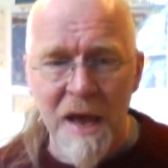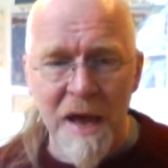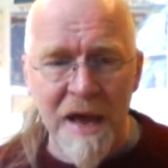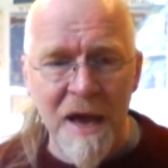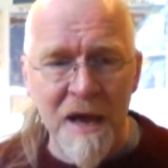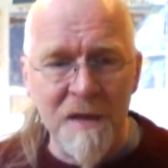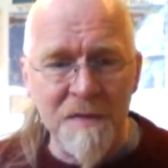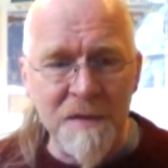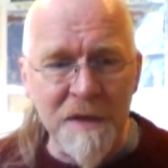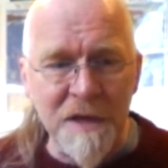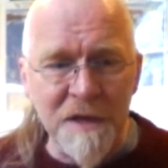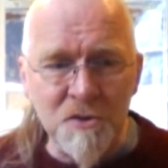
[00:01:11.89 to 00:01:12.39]

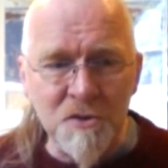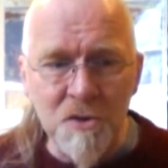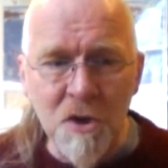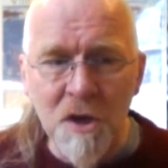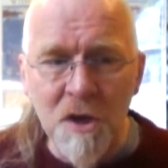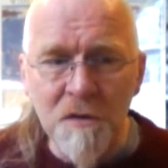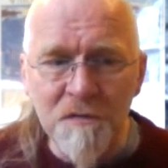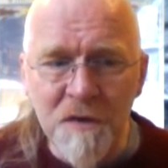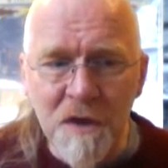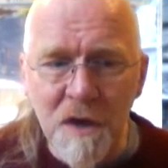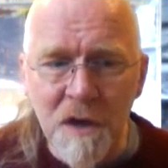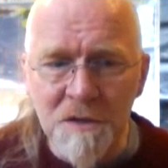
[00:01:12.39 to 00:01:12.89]
And they
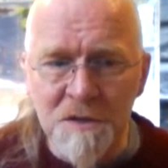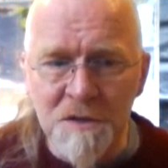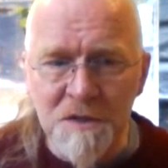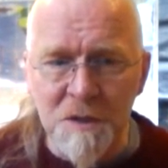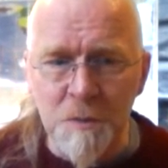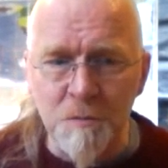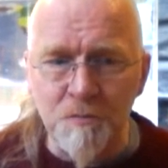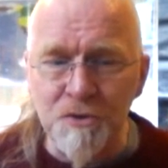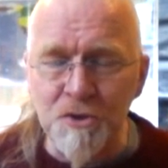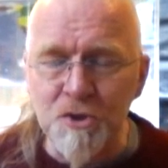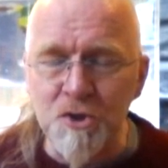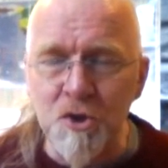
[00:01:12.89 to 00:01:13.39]
drive cars
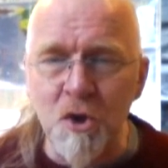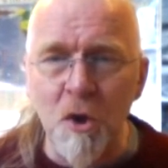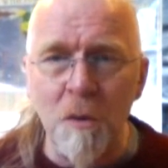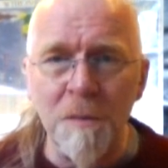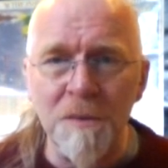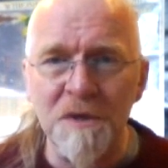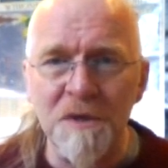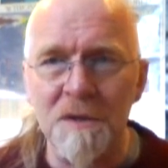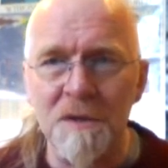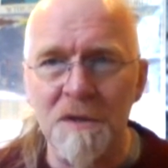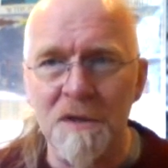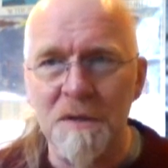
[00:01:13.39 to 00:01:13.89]
that are
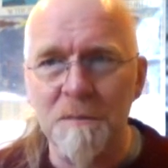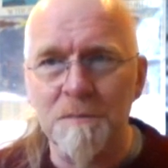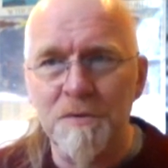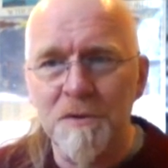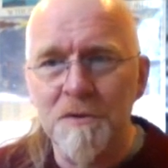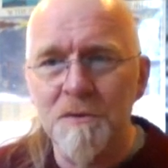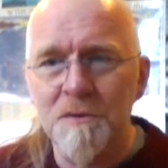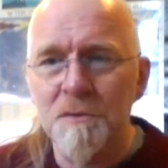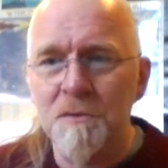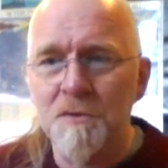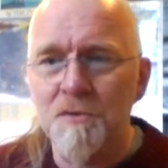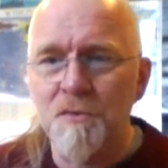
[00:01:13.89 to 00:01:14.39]
predominantly
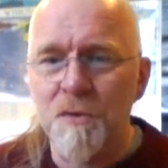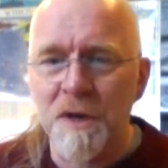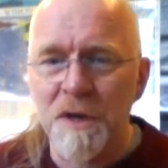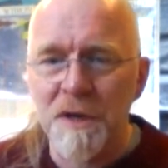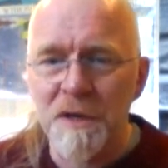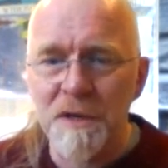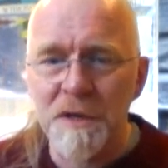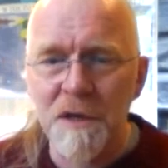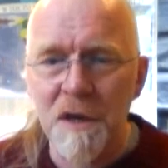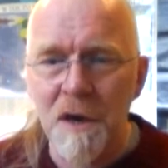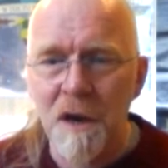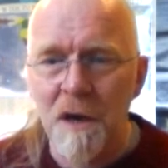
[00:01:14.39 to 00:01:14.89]

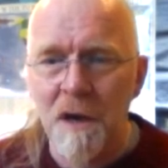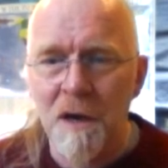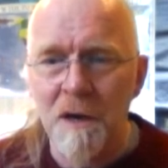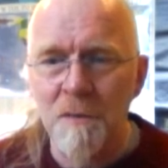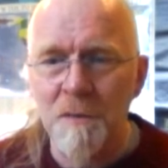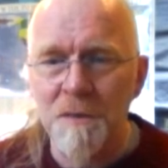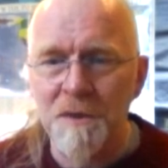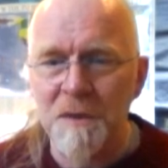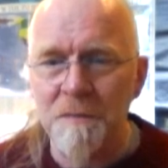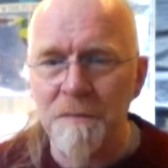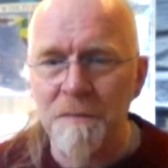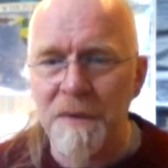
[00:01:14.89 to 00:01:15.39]
blue-green, I
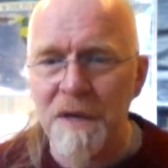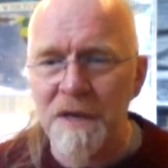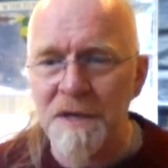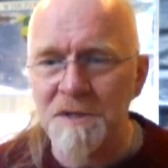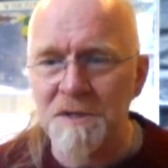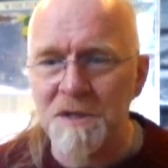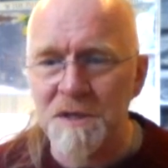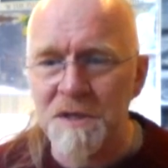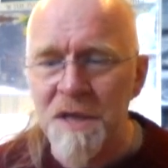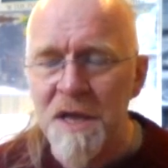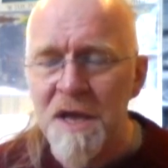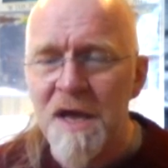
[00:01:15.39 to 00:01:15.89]
would
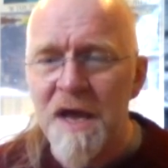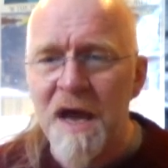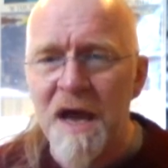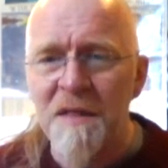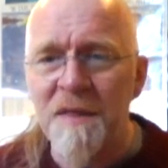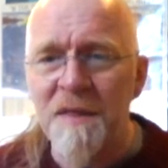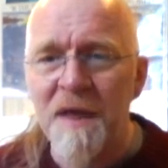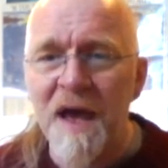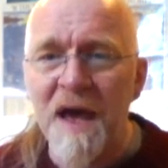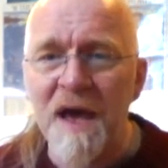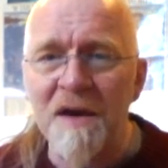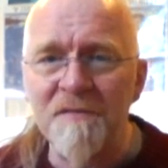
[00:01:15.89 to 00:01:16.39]
imagine.
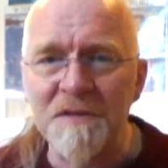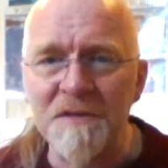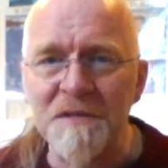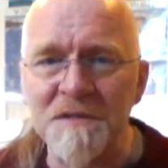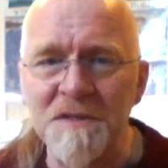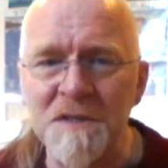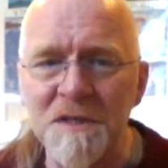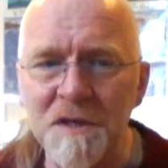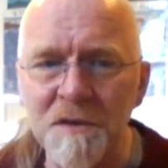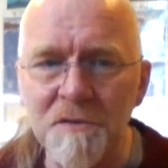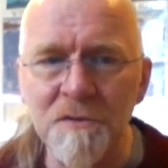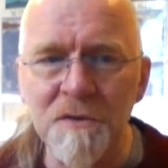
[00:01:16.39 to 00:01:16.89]
And they have
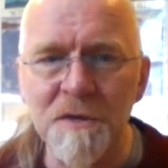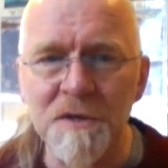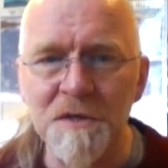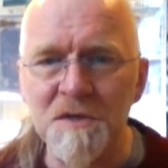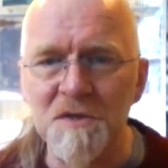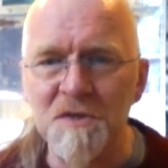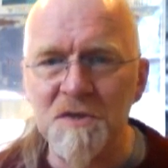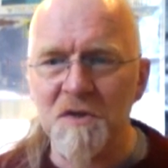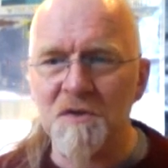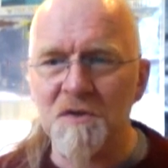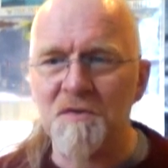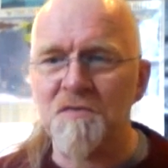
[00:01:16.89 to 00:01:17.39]

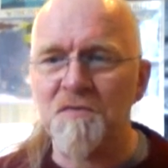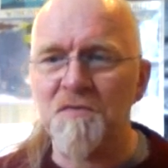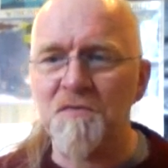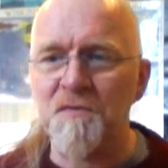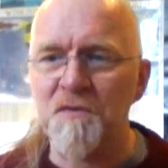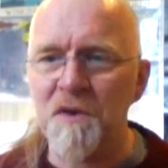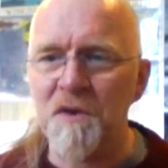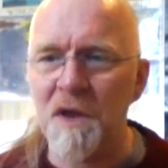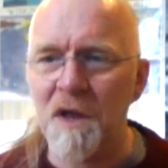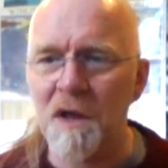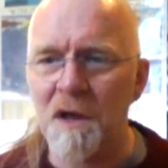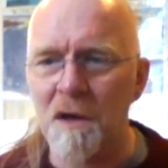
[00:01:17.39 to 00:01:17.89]
interiors that
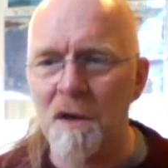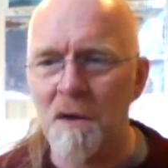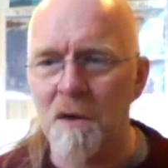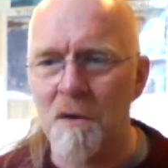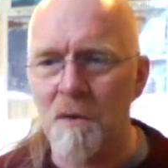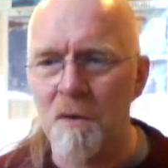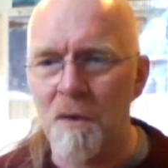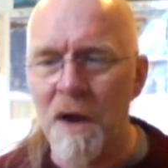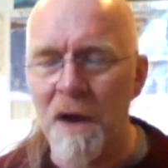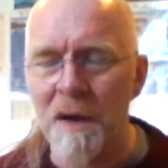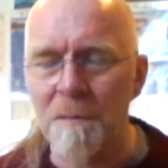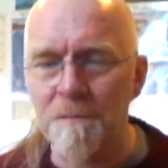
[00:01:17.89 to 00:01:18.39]

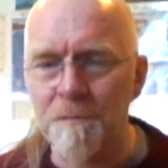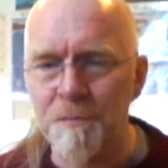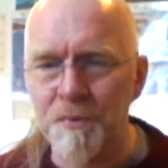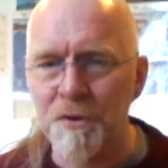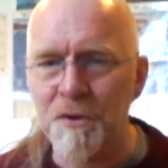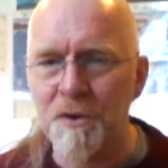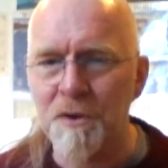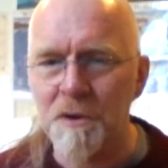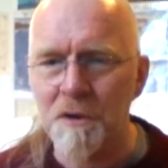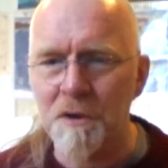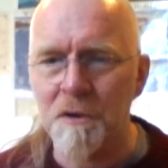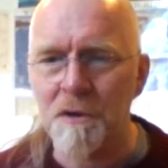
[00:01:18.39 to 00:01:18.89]
flow and
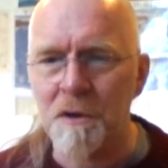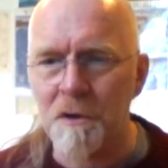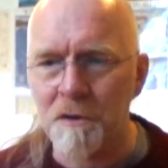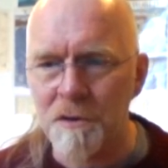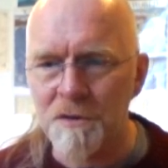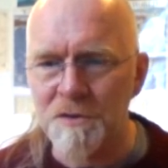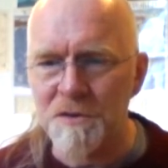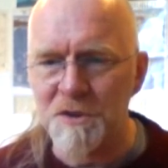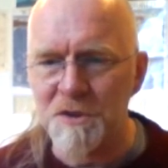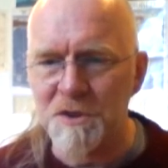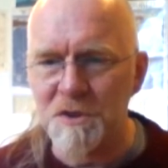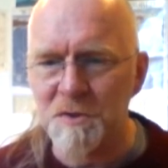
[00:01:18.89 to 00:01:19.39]
purr
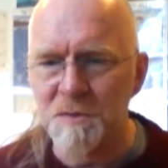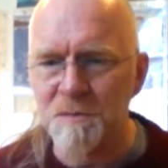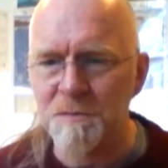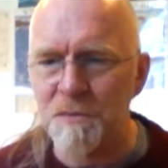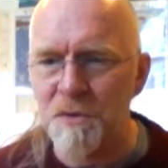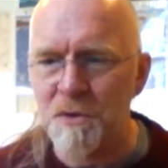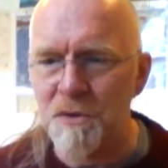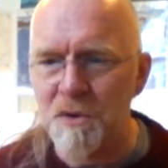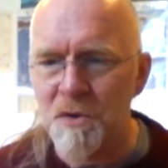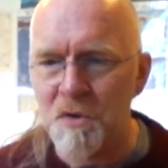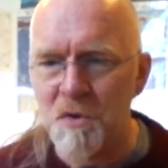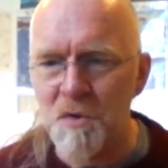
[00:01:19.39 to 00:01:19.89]
and
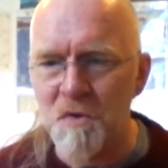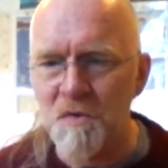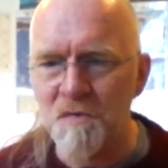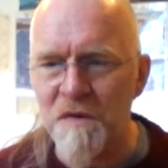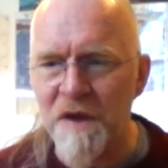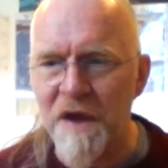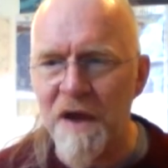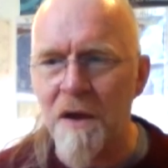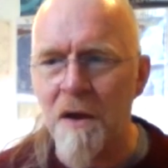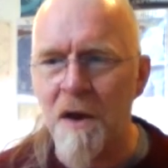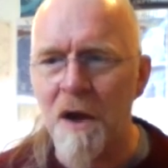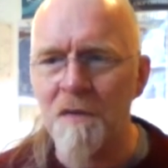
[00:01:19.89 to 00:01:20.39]
smooth
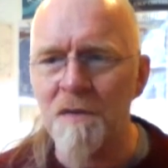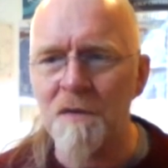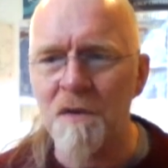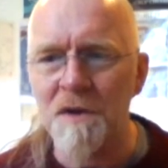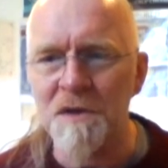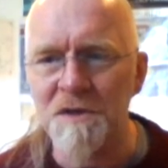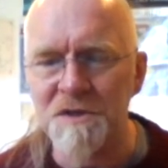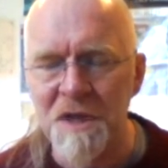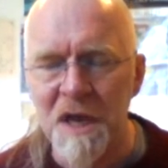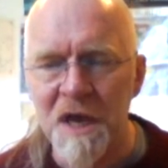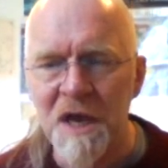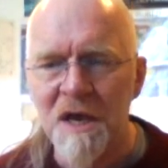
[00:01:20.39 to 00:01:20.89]
out. A
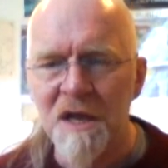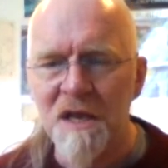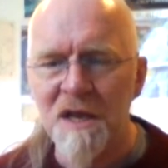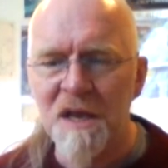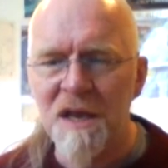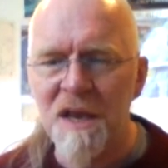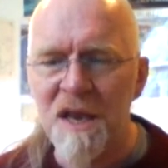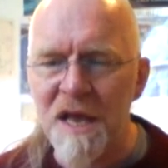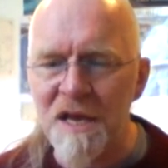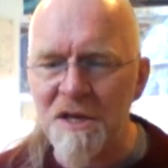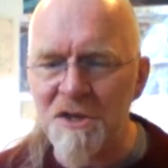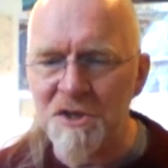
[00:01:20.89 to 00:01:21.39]
nice,
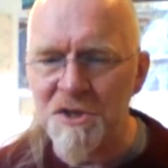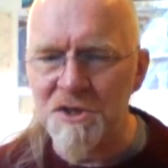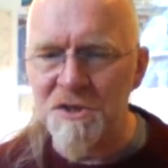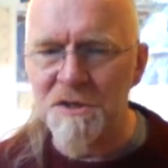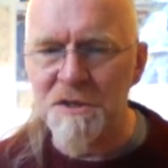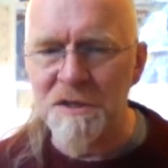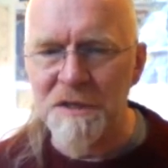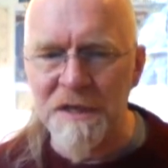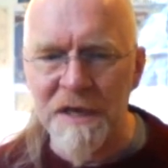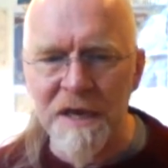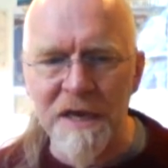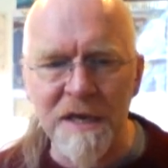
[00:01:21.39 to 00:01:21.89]

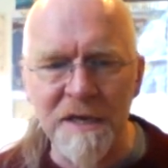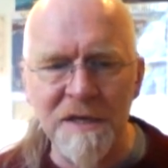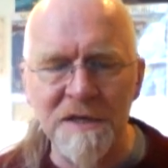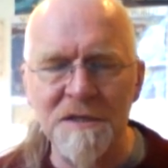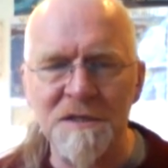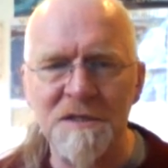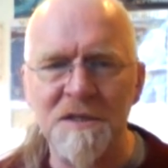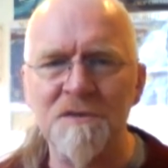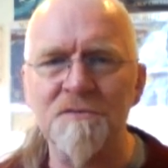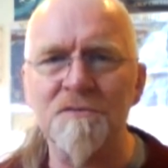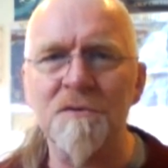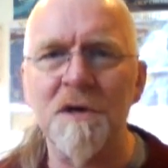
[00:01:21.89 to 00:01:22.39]
leisurely,
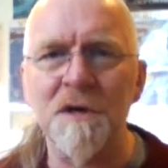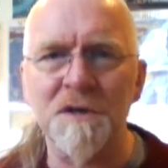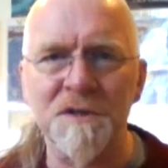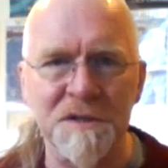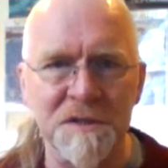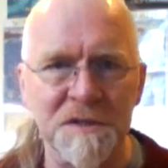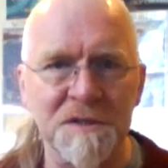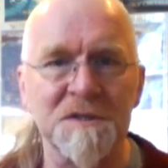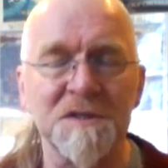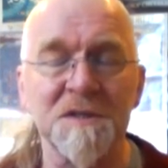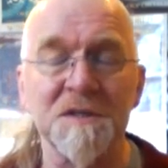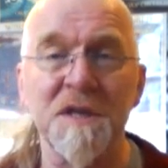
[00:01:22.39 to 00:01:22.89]

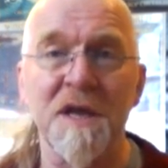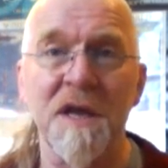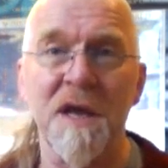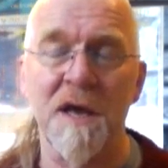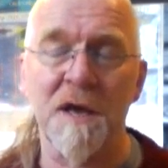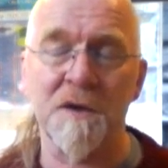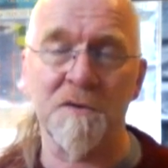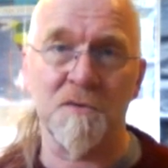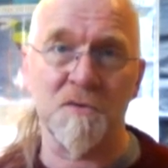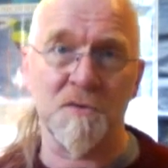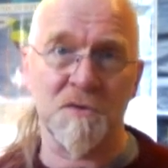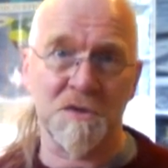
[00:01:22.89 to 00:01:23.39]
easy-riding
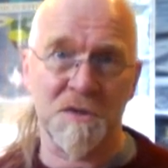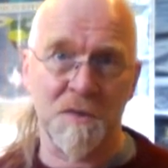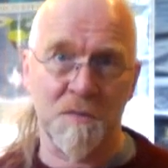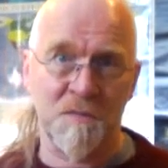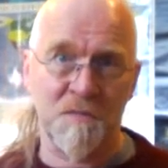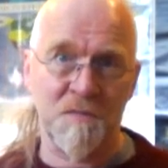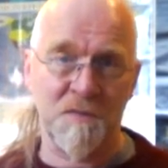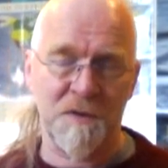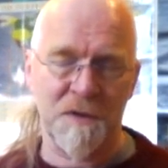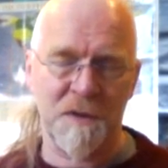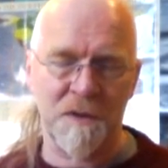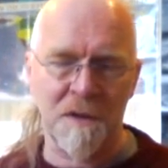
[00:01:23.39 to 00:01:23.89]
sedan or
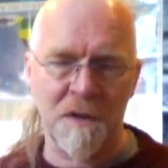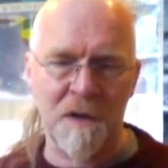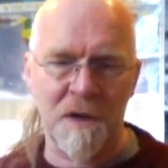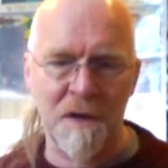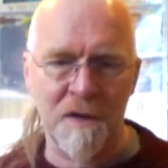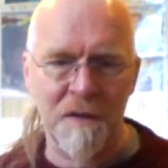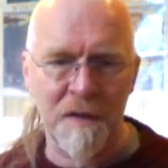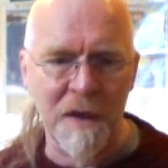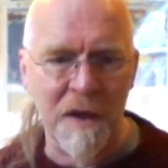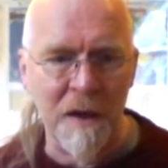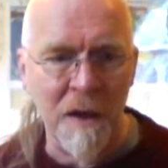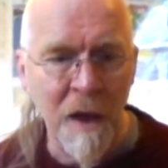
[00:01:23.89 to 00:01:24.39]
something
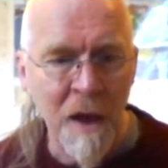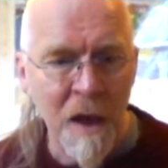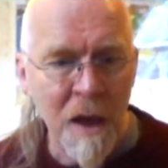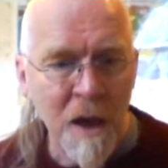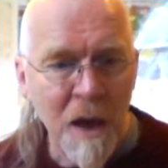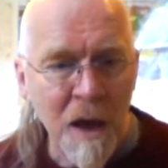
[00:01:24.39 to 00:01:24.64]
like that.